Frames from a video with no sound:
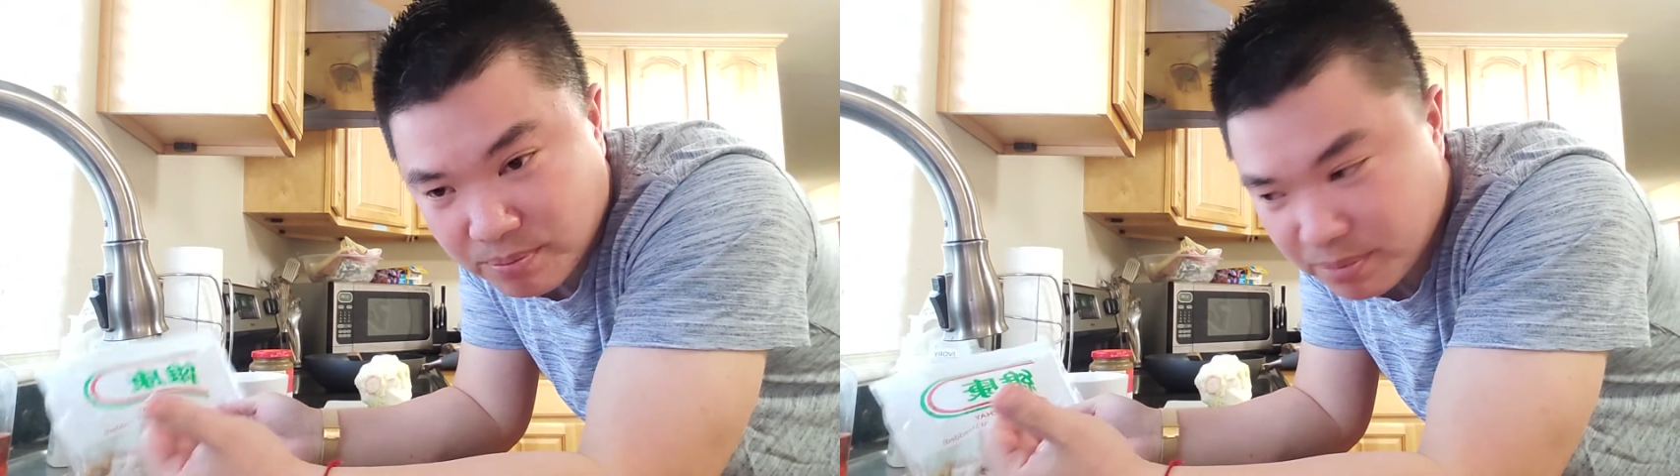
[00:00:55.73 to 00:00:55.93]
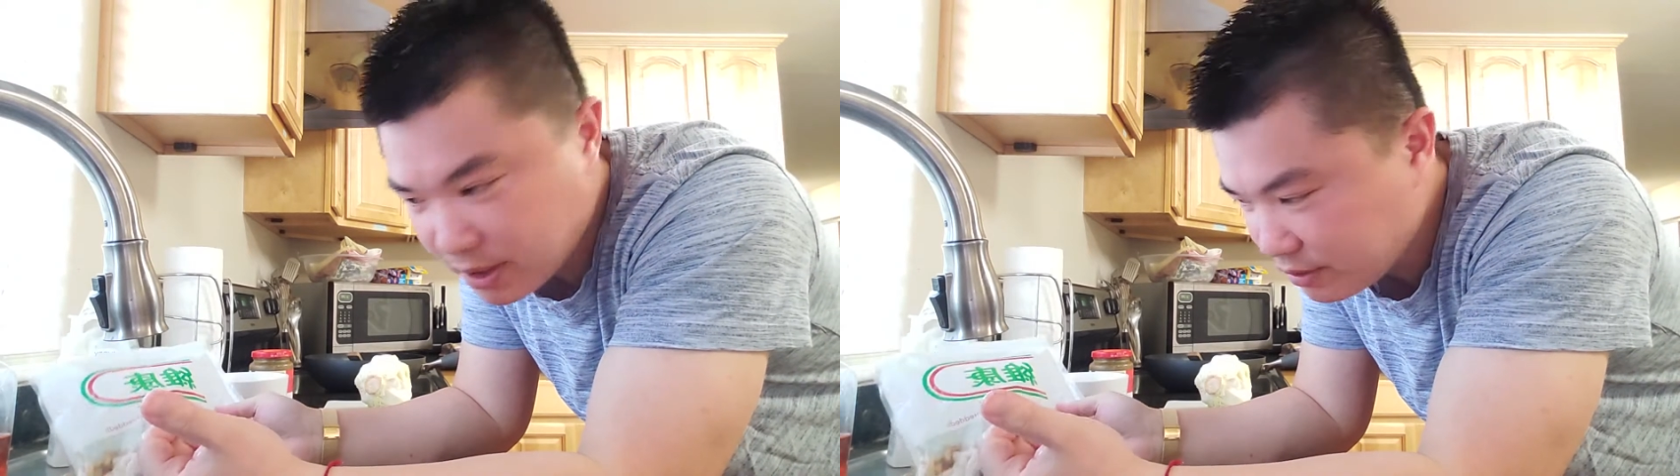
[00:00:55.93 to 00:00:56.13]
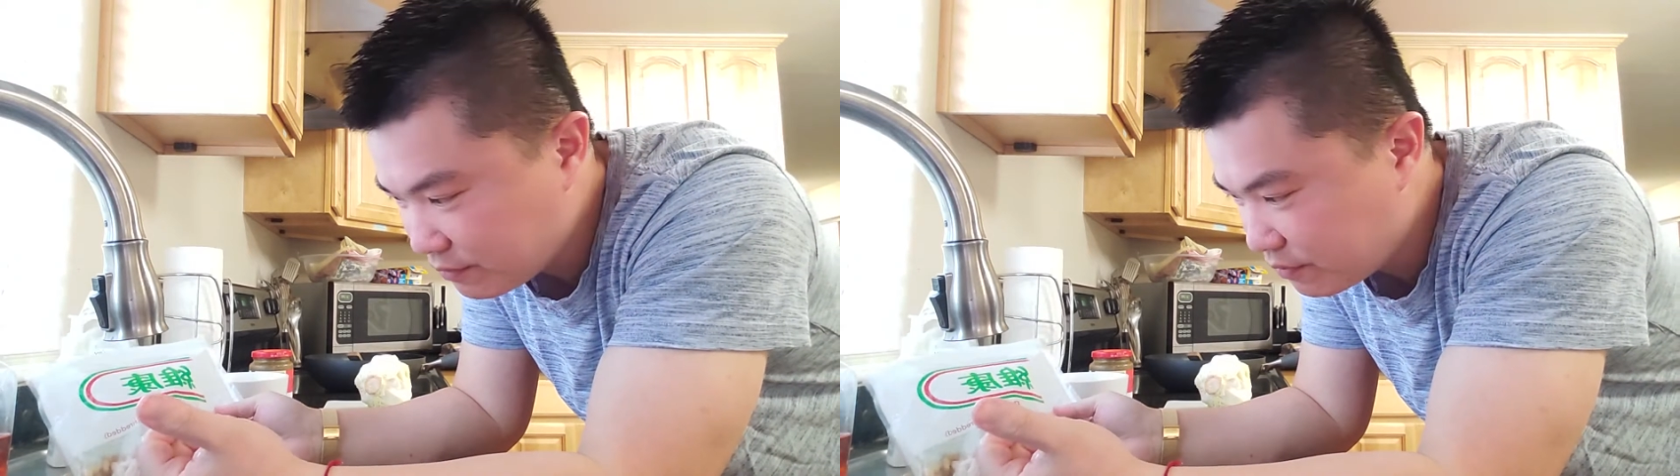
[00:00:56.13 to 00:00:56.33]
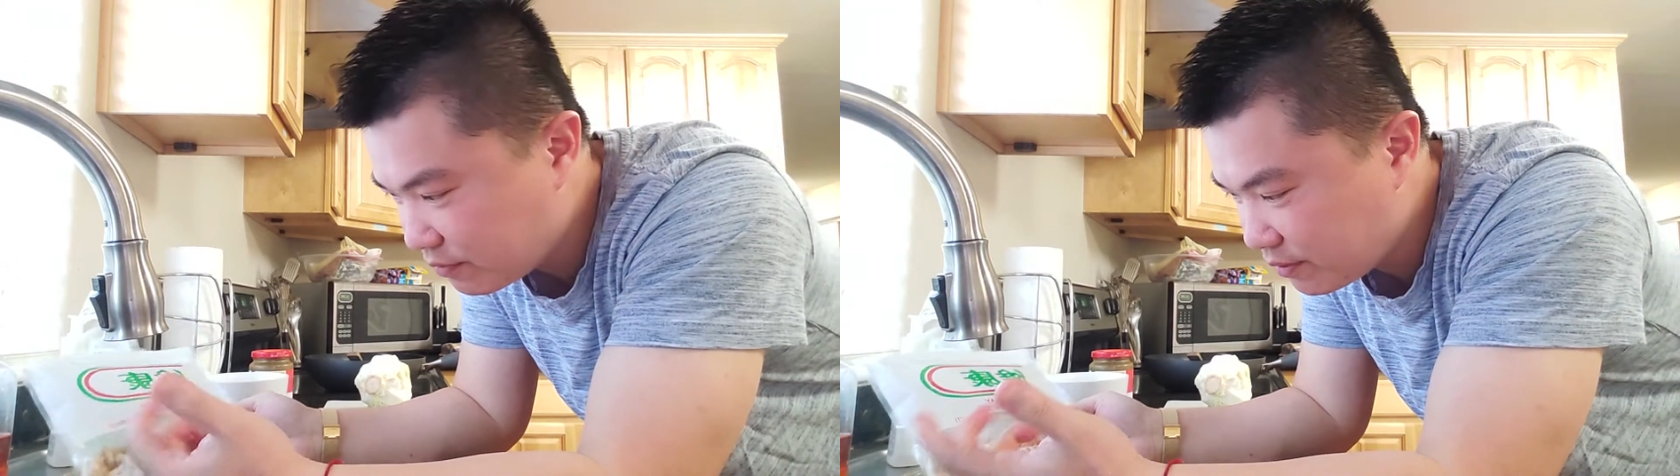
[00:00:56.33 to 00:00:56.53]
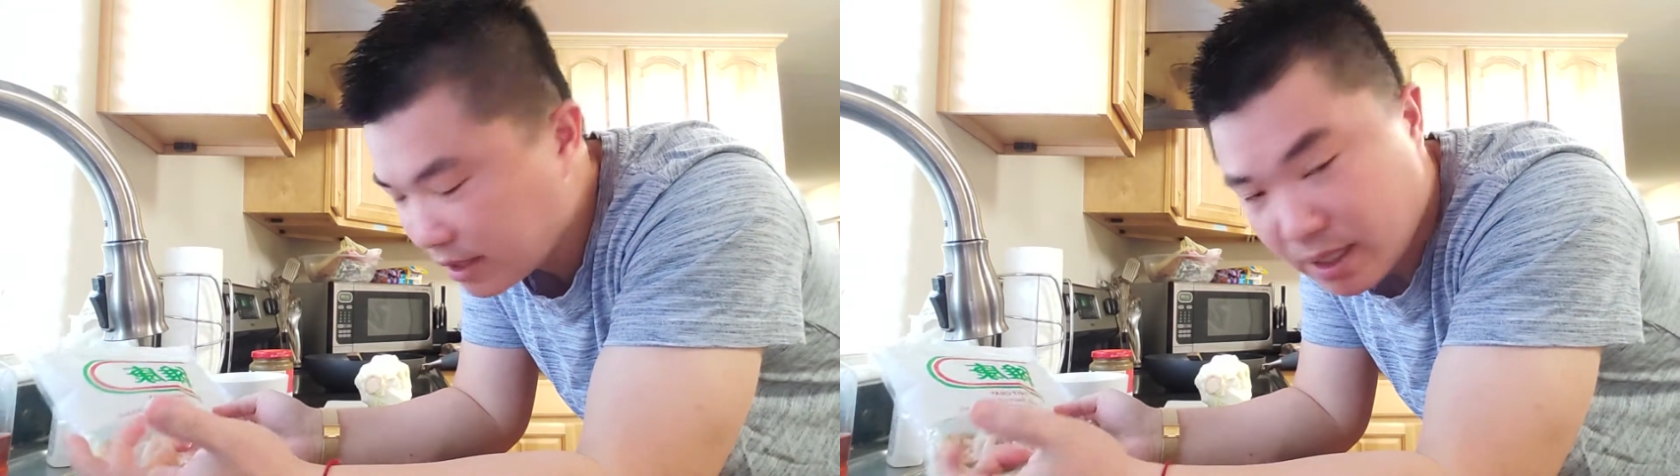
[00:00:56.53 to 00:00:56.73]
beef,
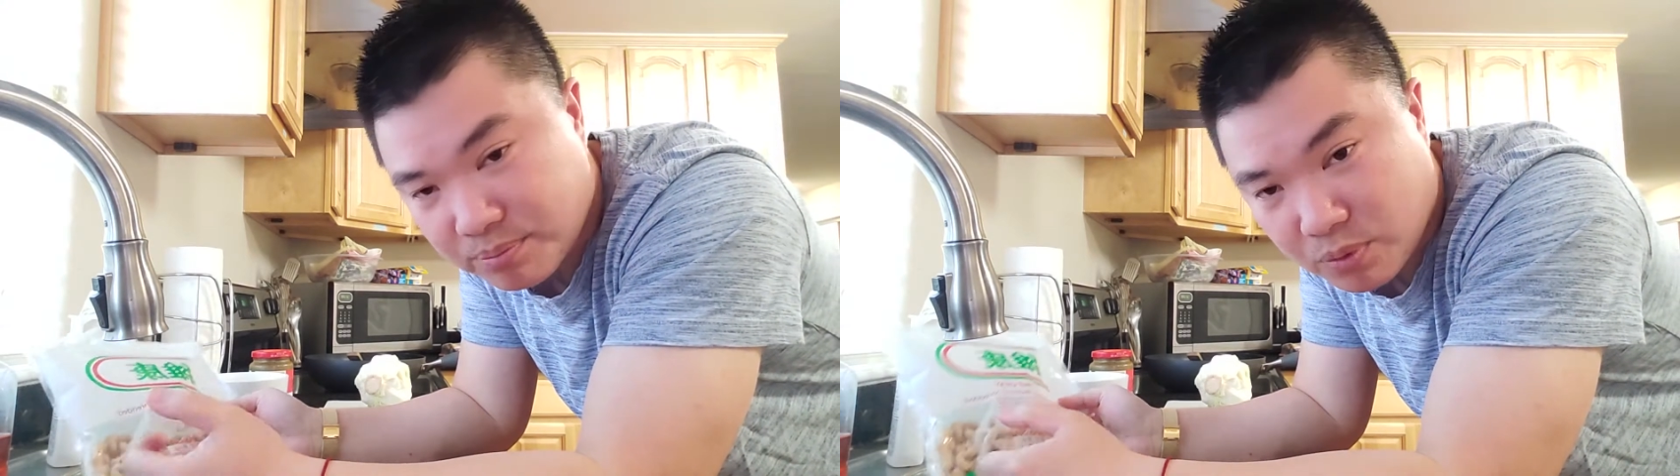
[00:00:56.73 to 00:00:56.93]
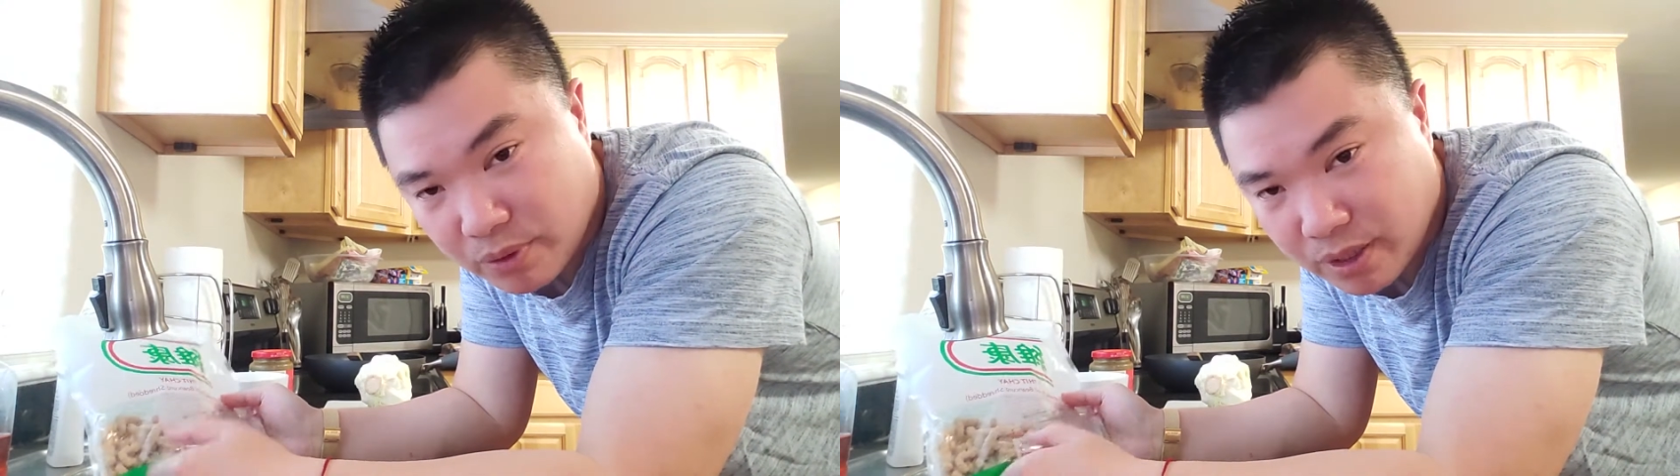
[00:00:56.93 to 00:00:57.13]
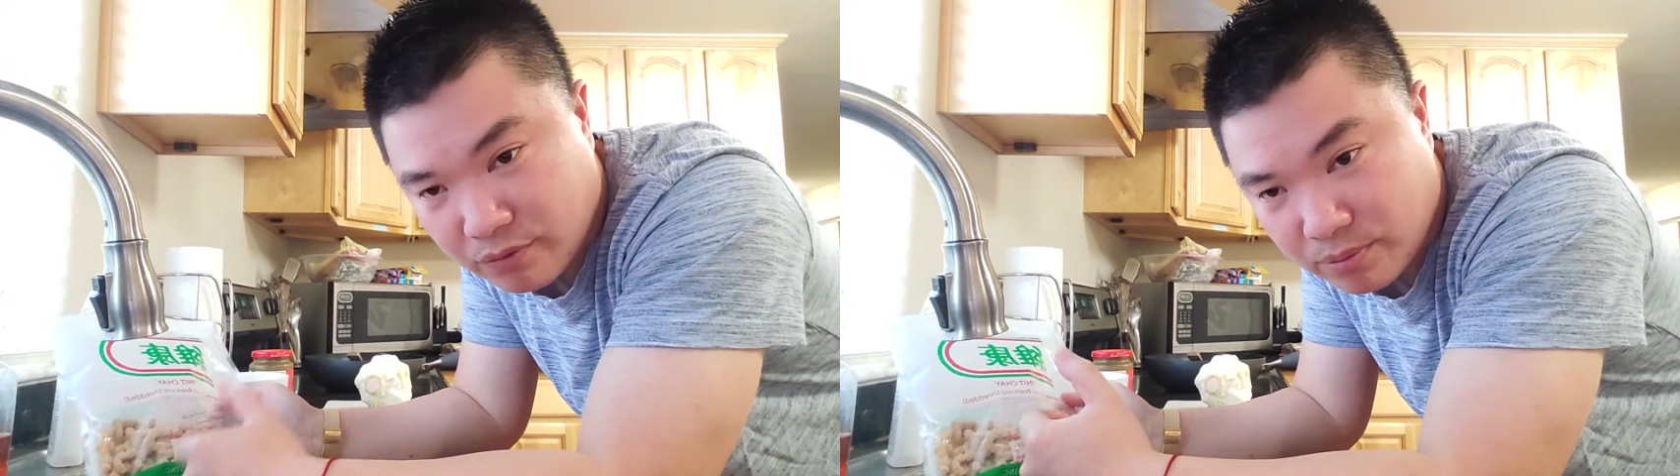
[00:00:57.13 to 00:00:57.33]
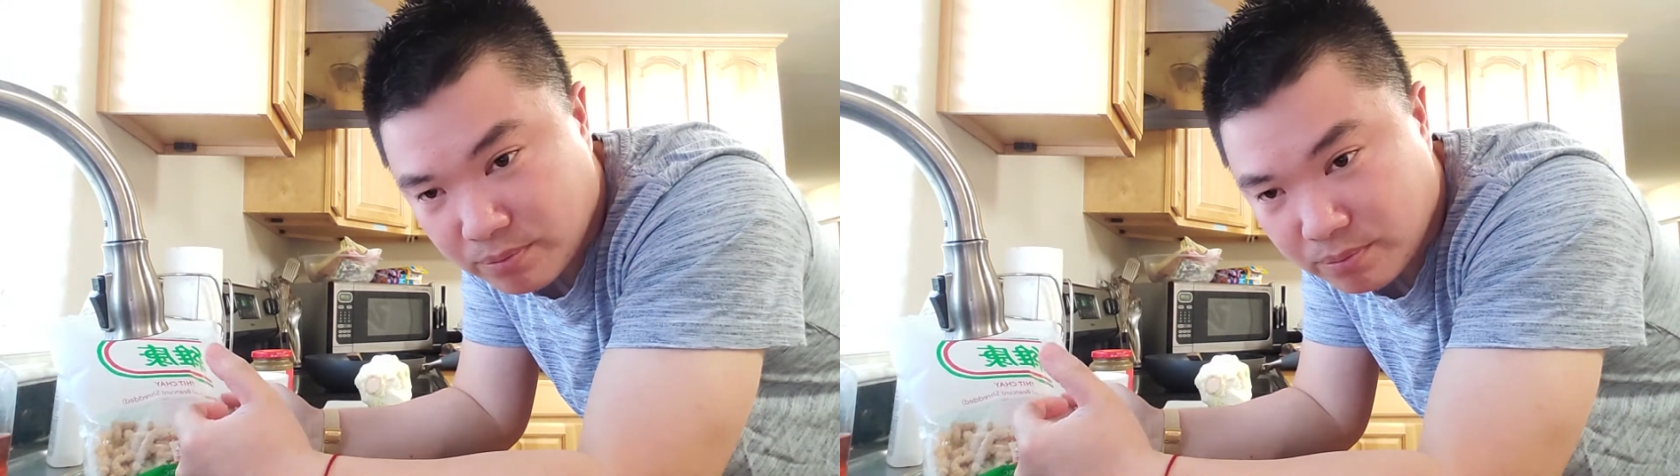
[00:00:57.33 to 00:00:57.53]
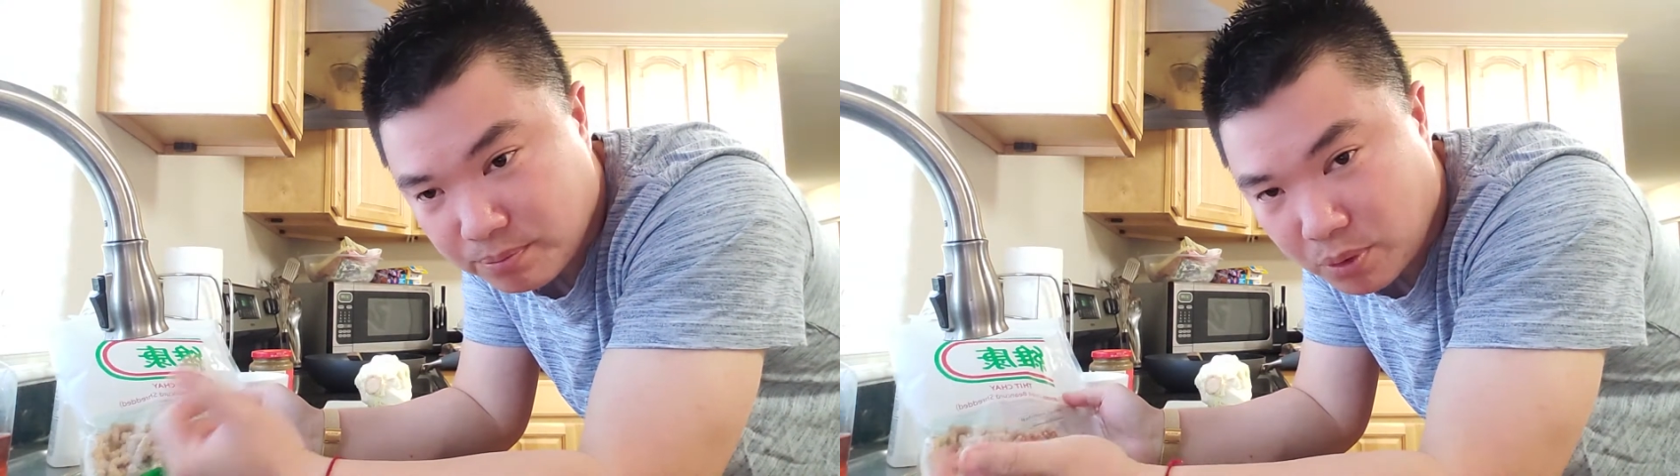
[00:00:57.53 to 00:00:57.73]
lamb, whatever
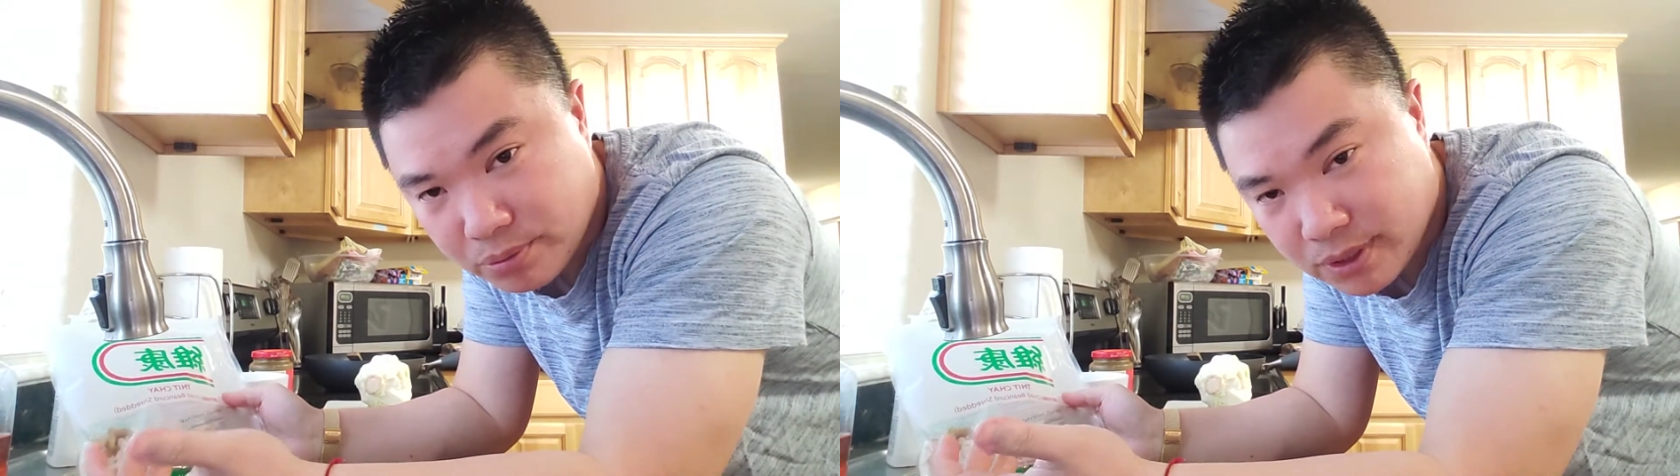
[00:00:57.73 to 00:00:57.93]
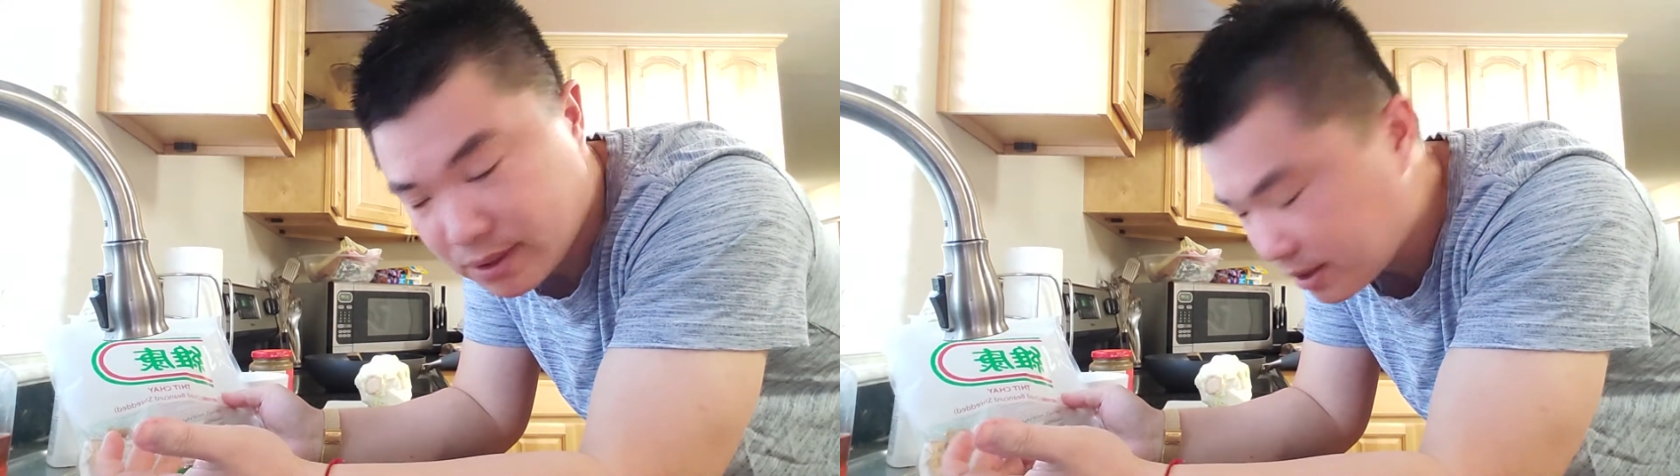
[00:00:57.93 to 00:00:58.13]
protein